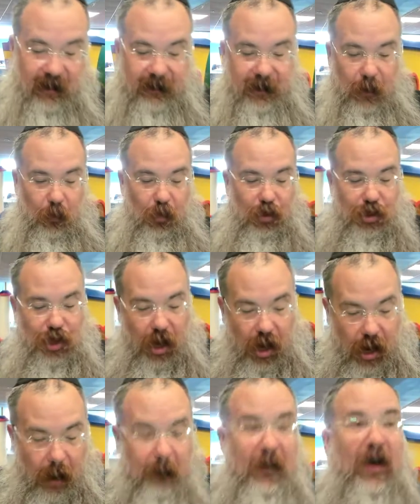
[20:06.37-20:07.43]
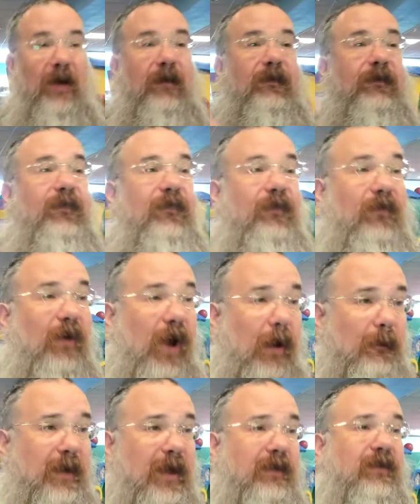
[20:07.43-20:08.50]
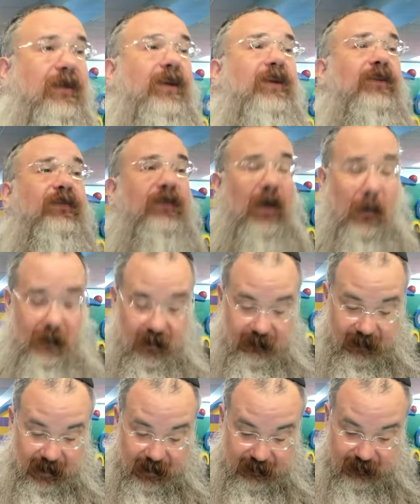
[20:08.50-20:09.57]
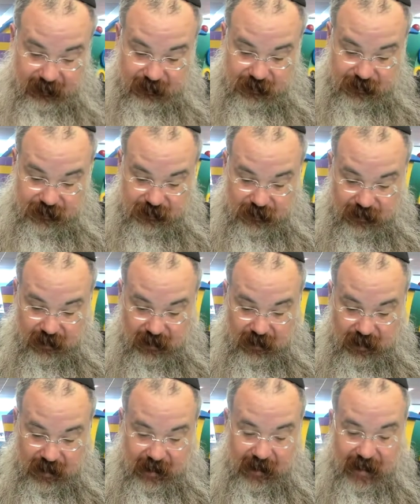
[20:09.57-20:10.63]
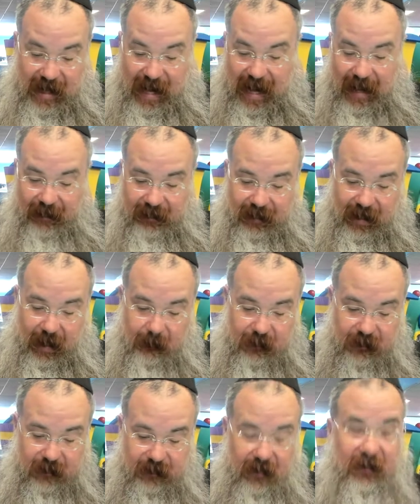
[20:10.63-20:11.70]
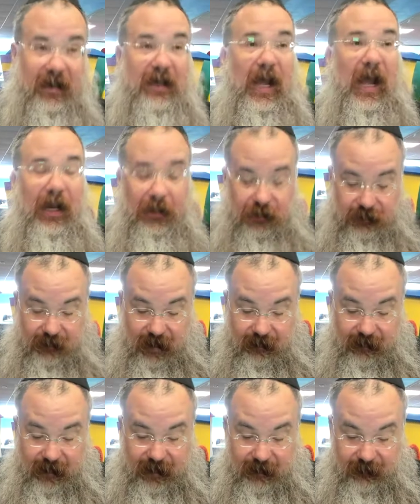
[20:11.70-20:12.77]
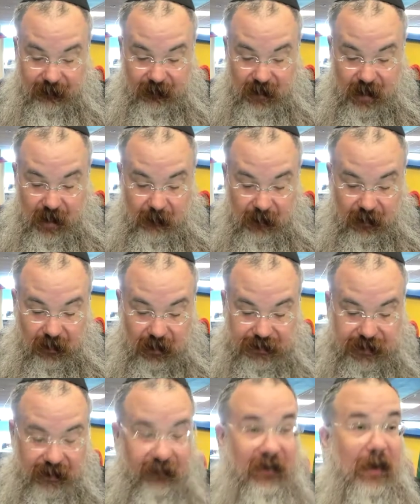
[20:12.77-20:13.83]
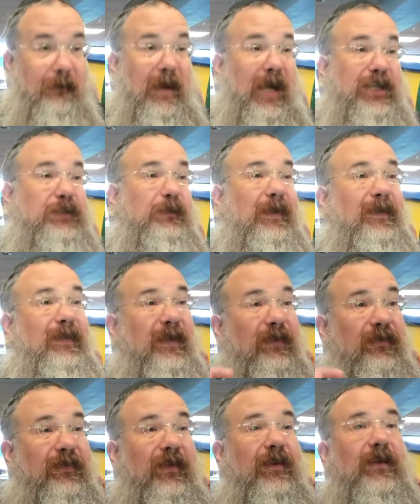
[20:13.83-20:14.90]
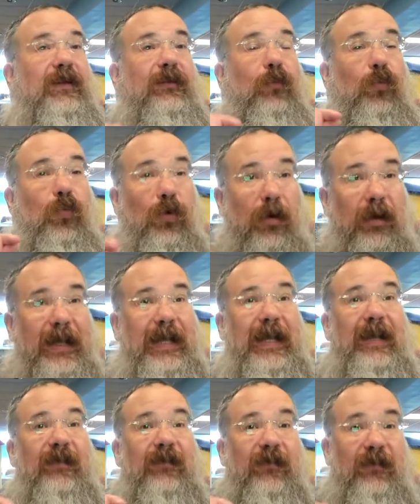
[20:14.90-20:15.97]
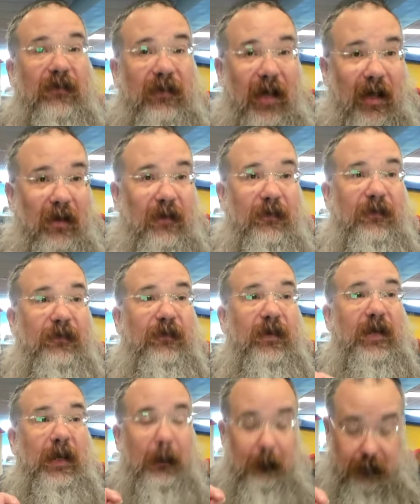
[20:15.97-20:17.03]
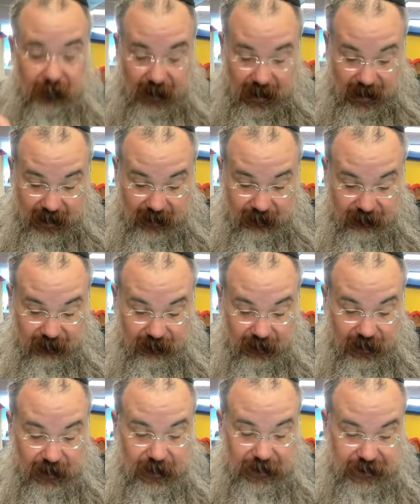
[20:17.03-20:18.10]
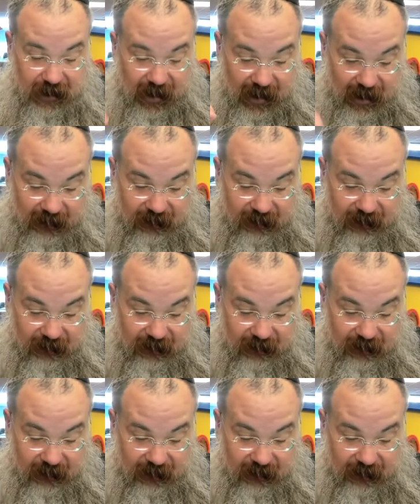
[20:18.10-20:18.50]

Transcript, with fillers: there will come from it some advantage. Hine adraba, to the contrary, Meloshin zemashma this wording itself implies the